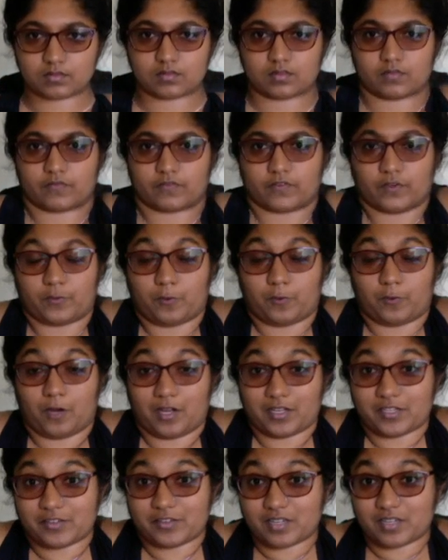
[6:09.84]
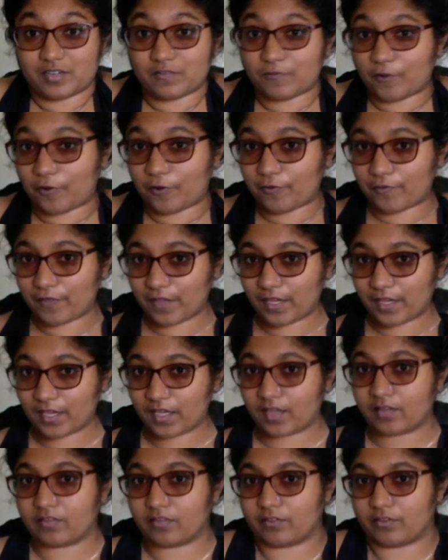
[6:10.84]
If you want, you can involve the
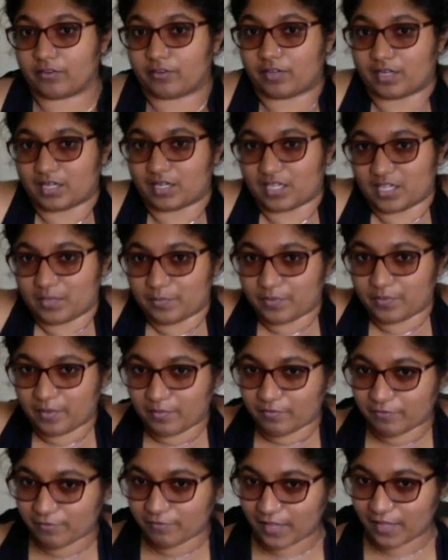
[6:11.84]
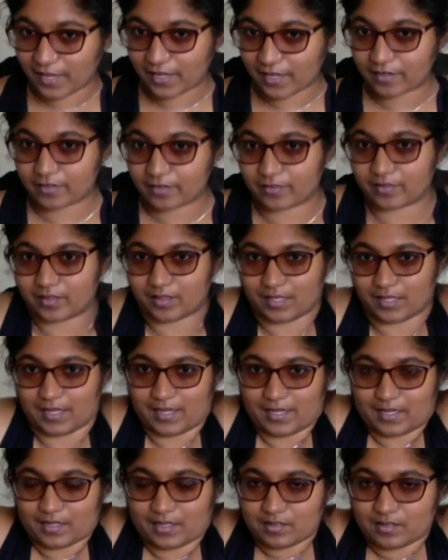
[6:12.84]
hands, or you can keep them flat on the
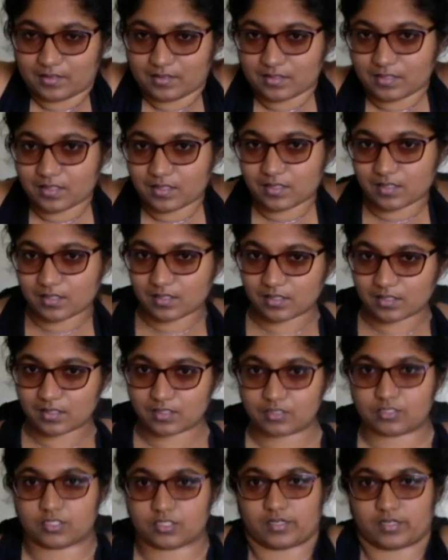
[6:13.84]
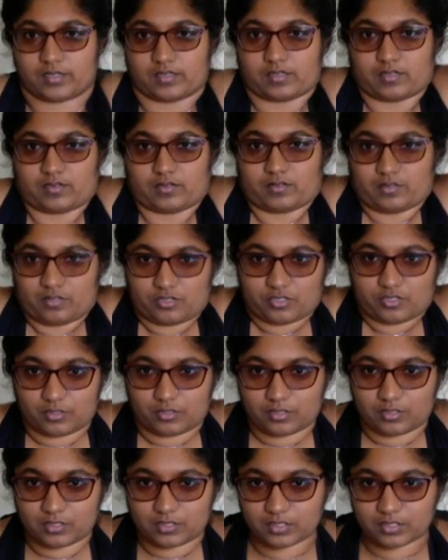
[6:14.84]
legs and just do the
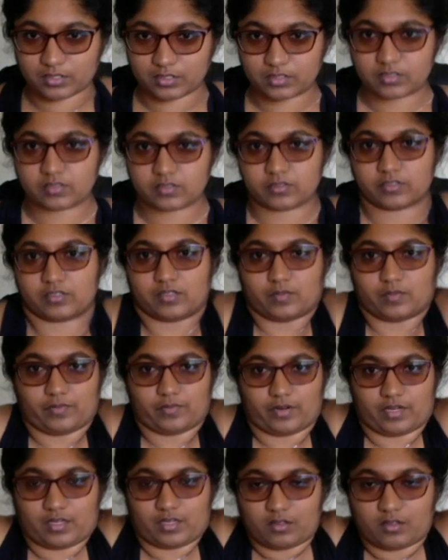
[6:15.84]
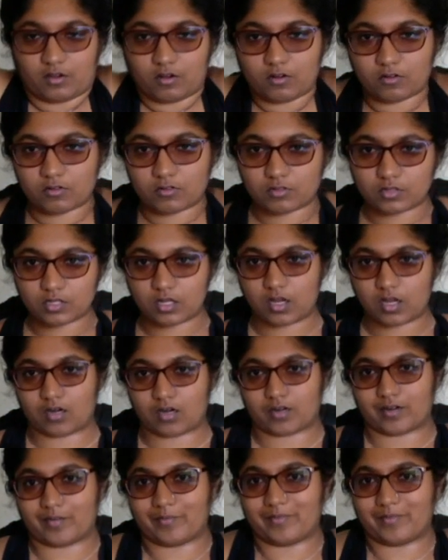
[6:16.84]
shoulders, or you can bring the whole
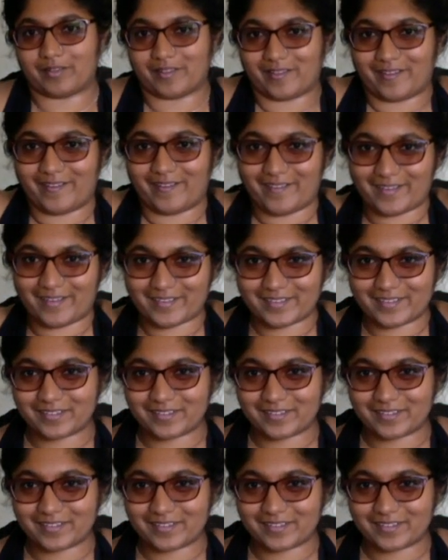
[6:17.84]
arm along.